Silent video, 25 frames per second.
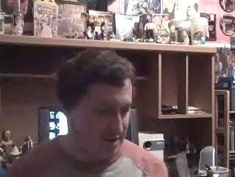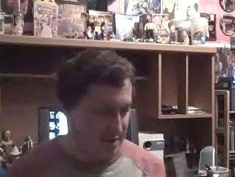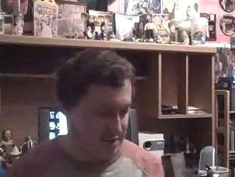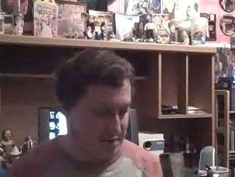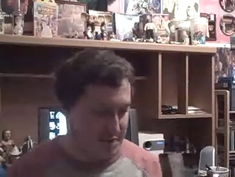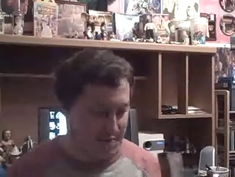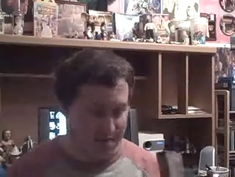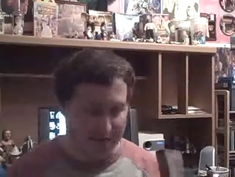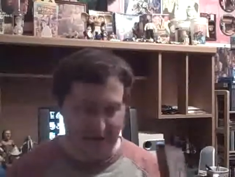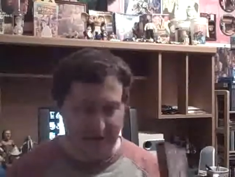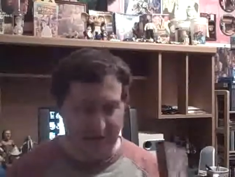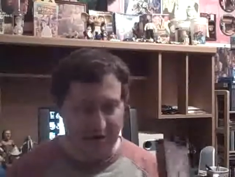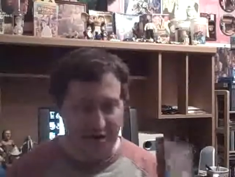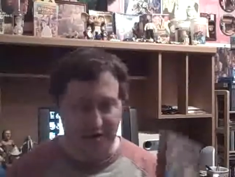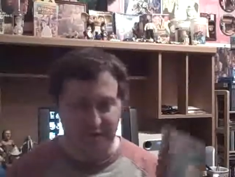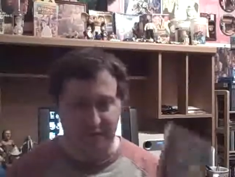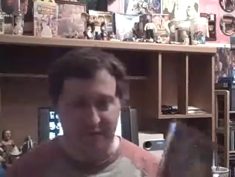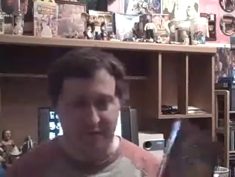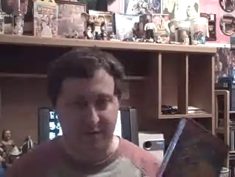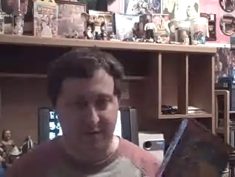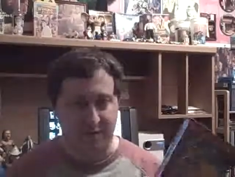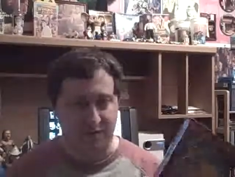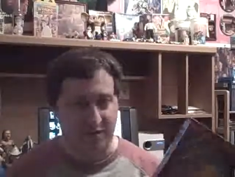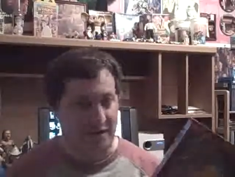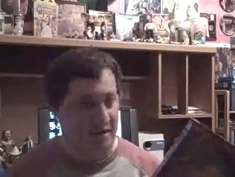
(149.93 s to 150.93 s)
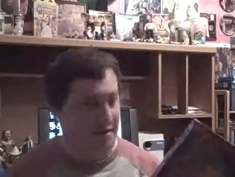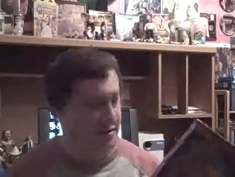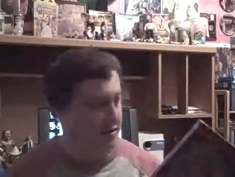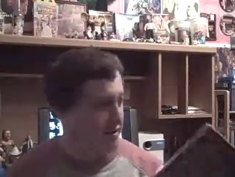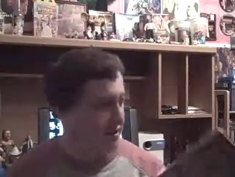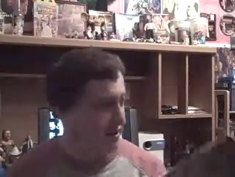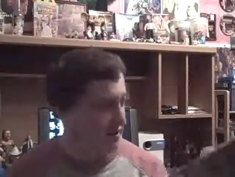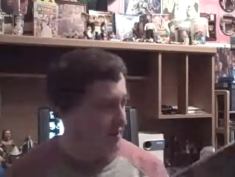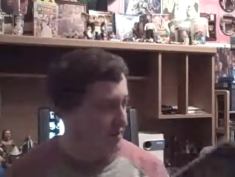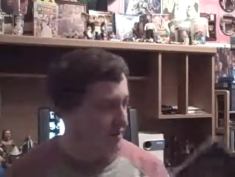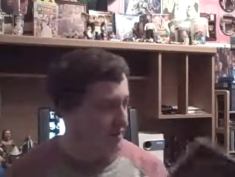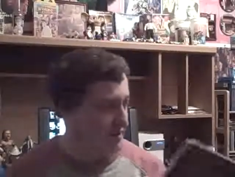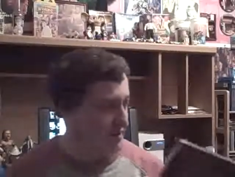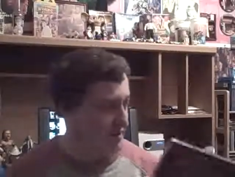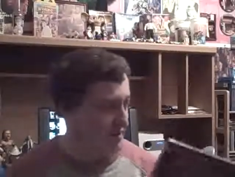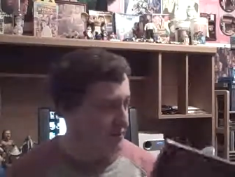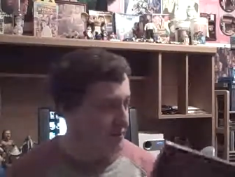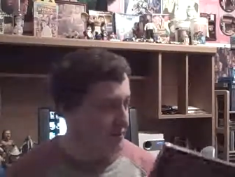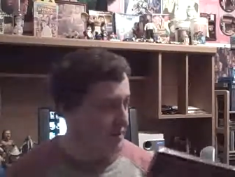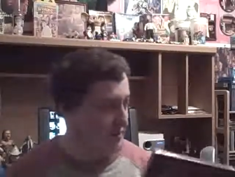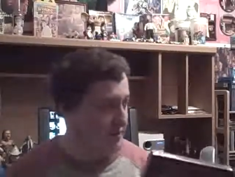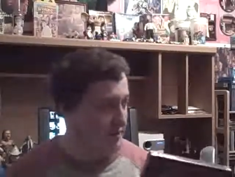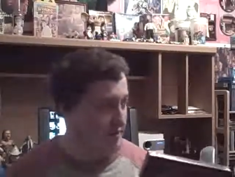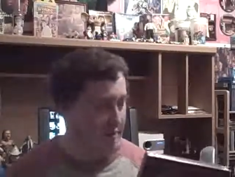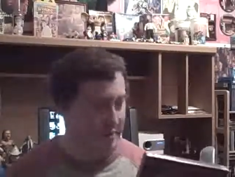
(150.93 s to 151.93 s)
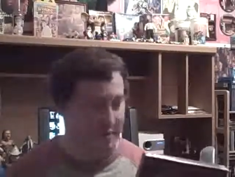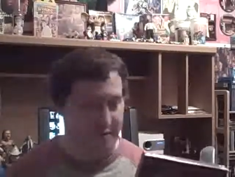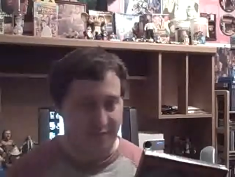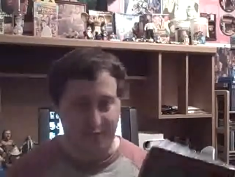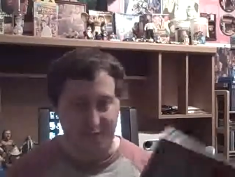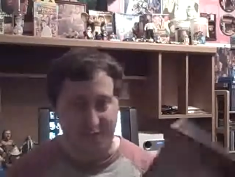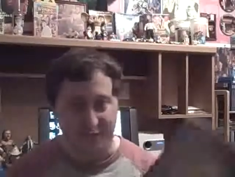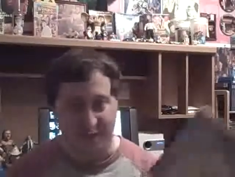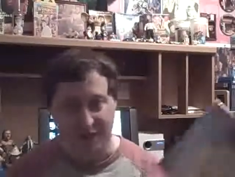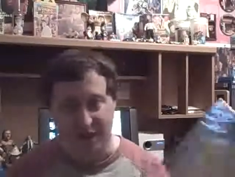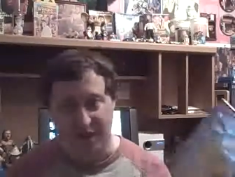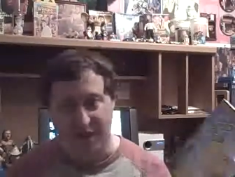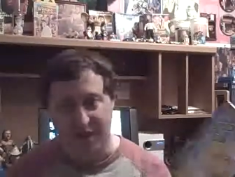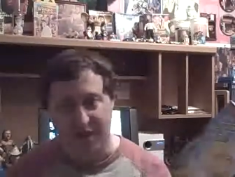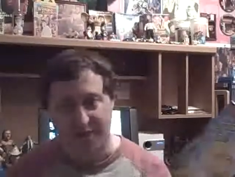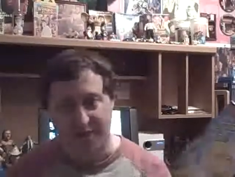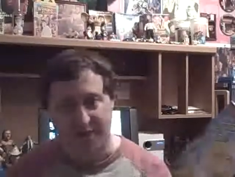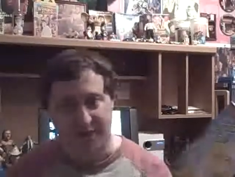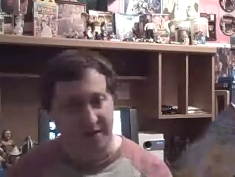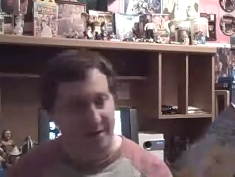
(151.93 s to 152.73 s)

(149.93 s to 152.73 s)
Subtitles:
but I hardly ever get made fun of for that.